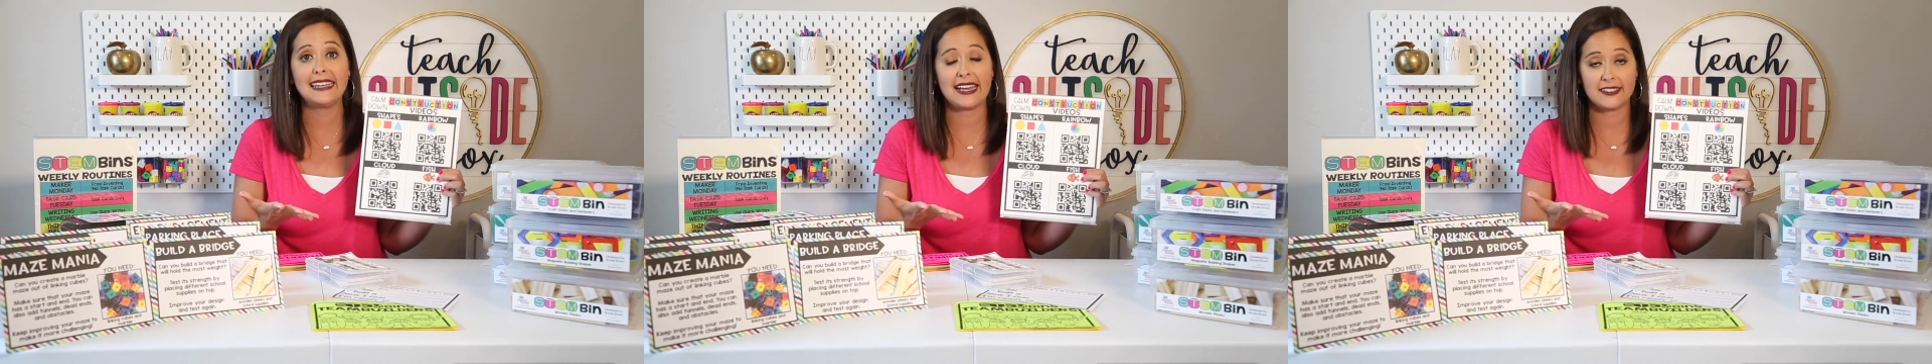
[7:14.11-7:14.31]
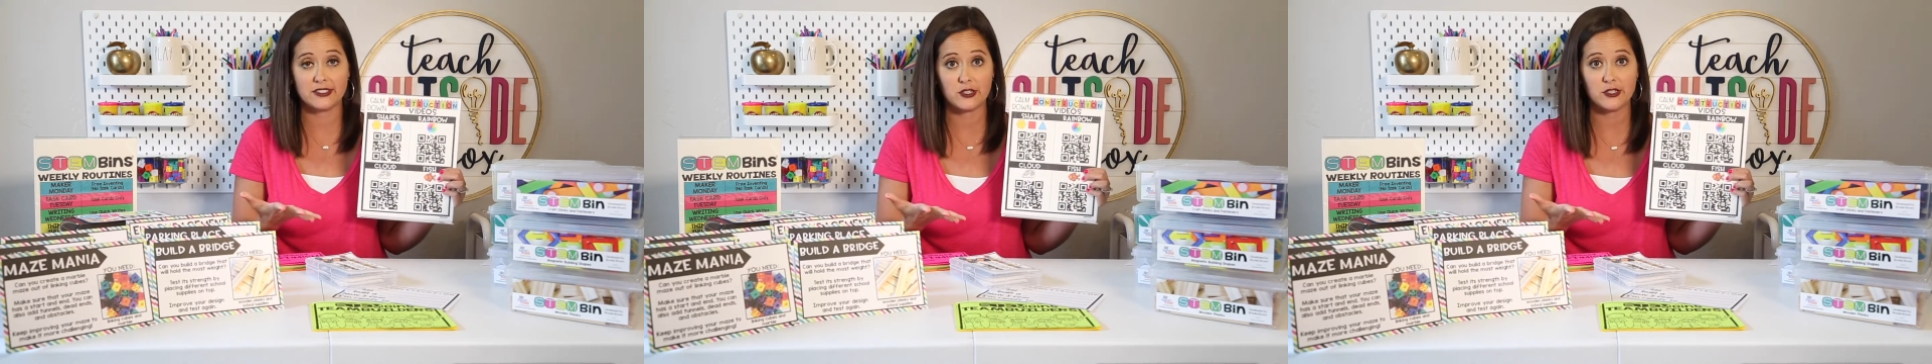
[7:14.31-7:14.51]

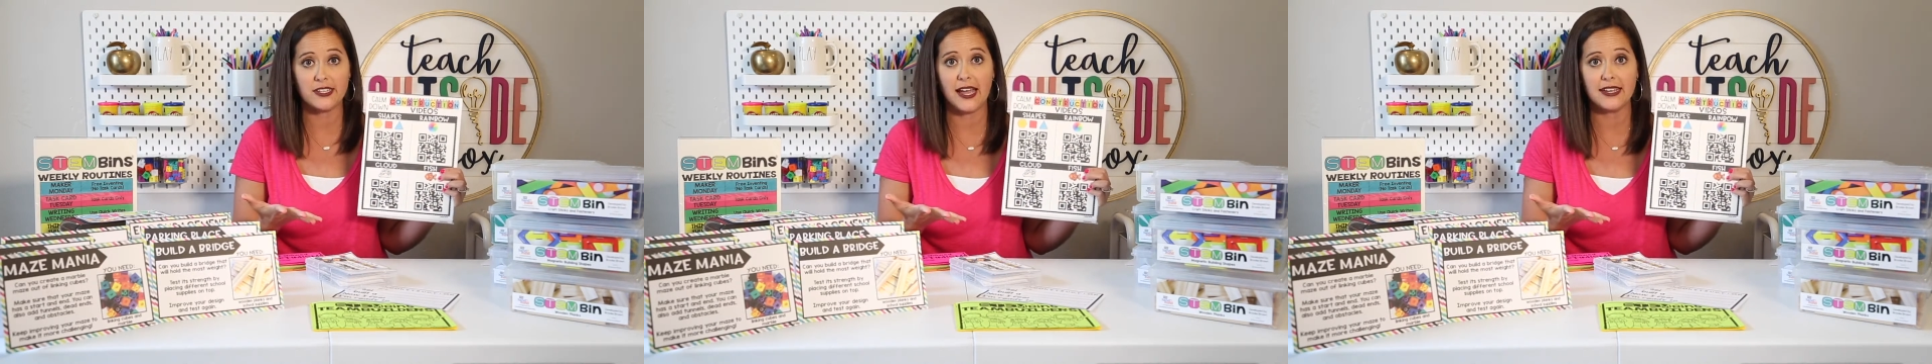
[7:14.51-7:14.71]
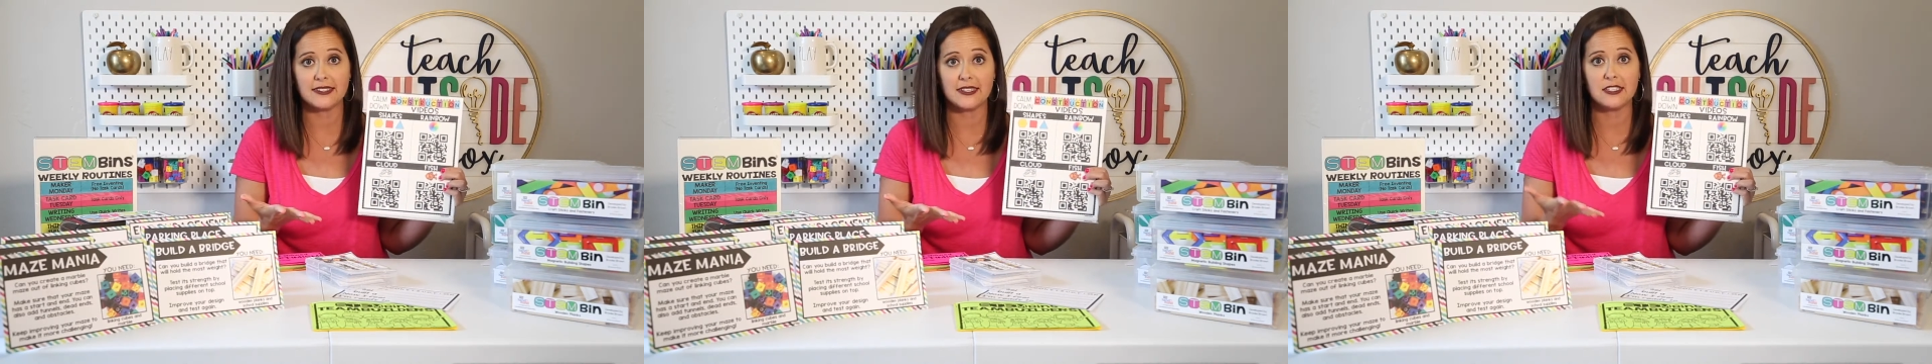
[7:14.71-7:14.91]

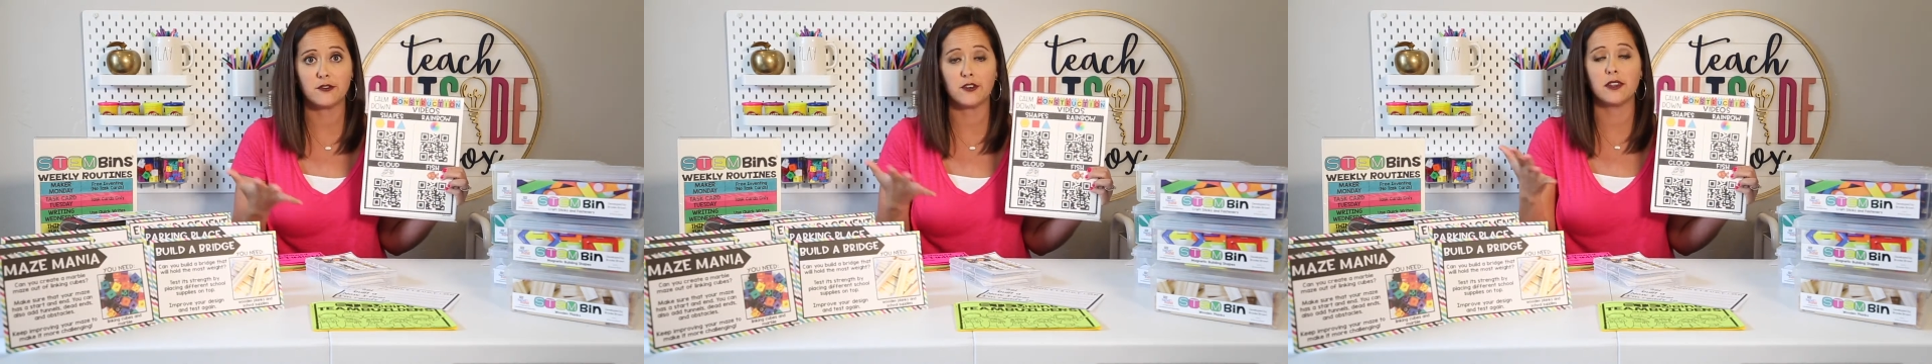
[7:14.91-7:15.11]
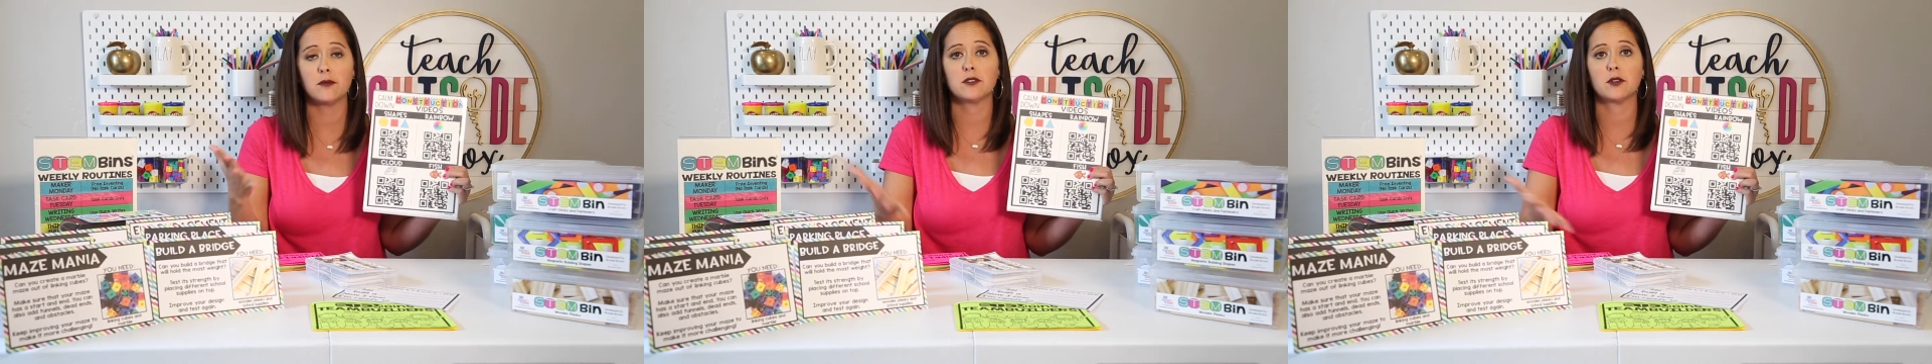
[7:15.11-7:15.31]
exercises
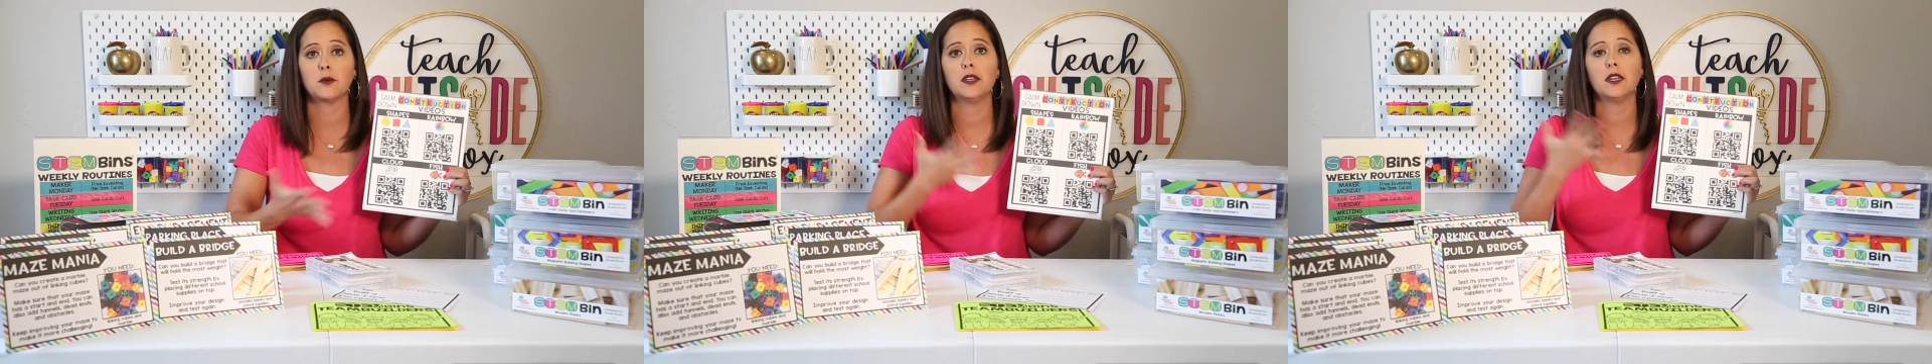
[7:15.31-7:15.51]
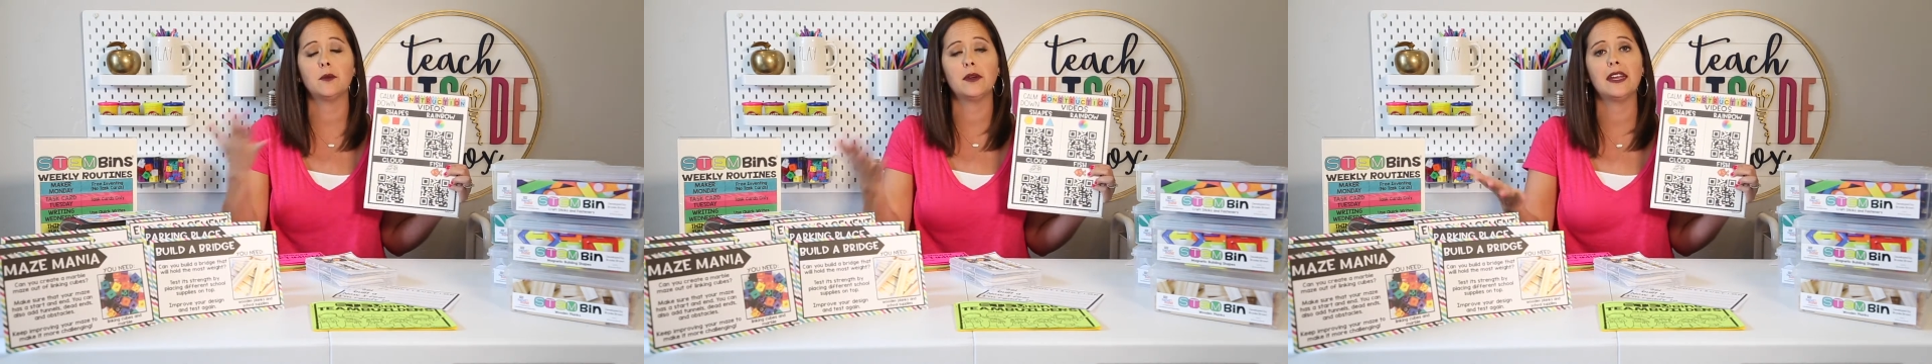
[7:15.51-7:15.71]
for them to
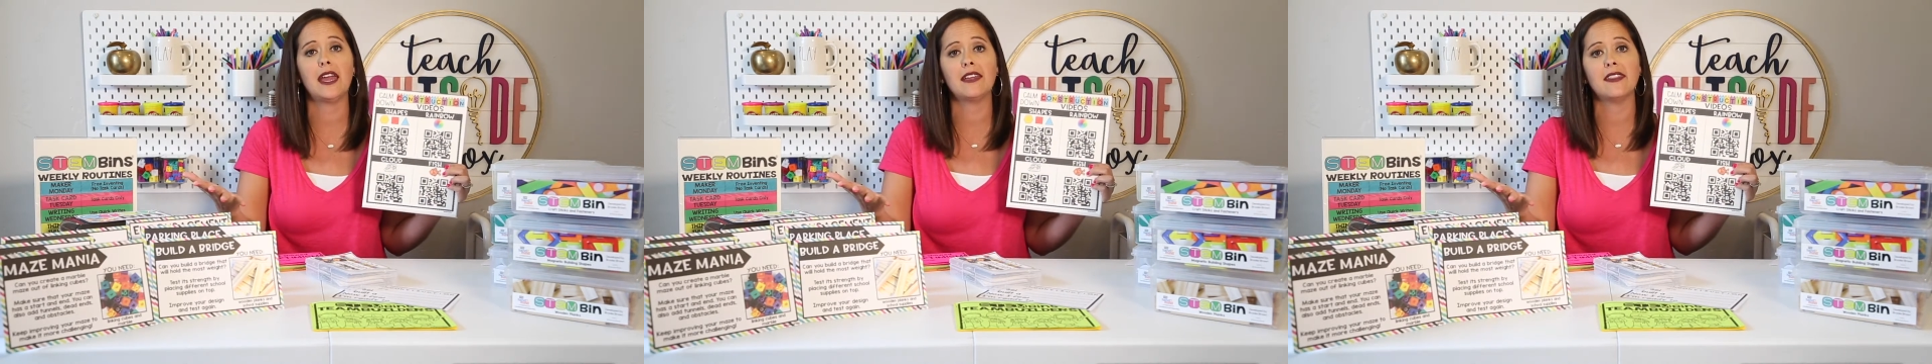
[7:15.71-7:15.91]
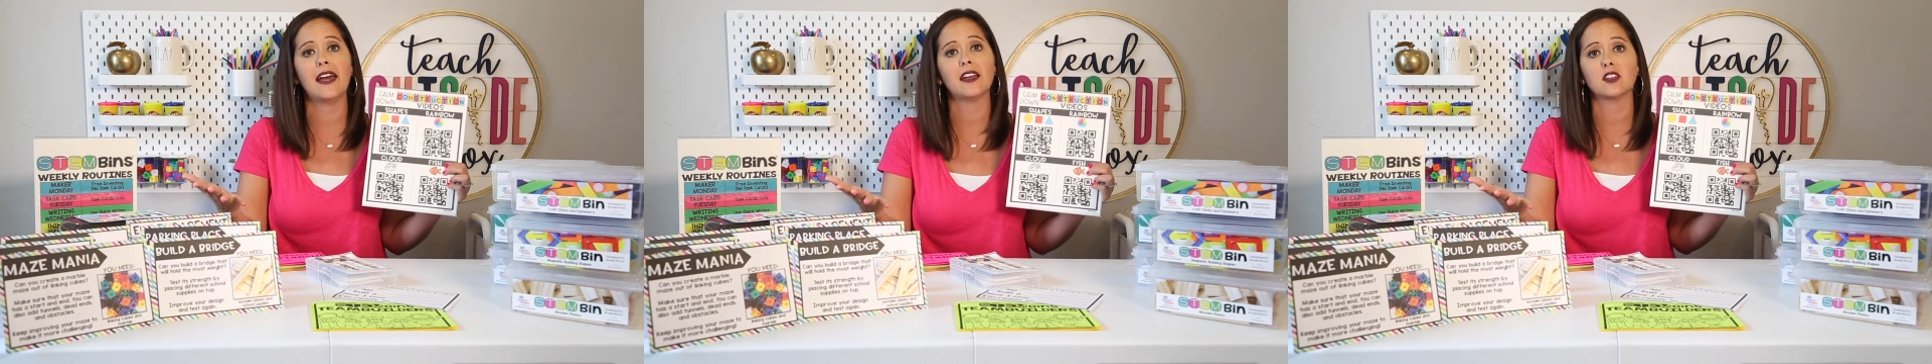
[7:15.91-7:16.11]
really
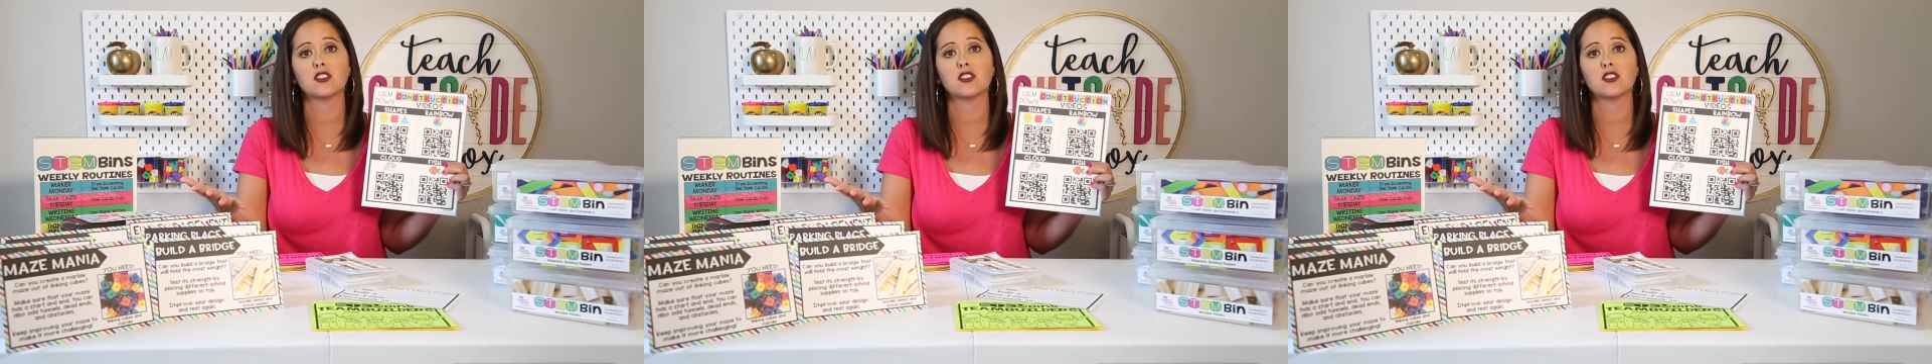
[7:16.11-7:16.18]
regain that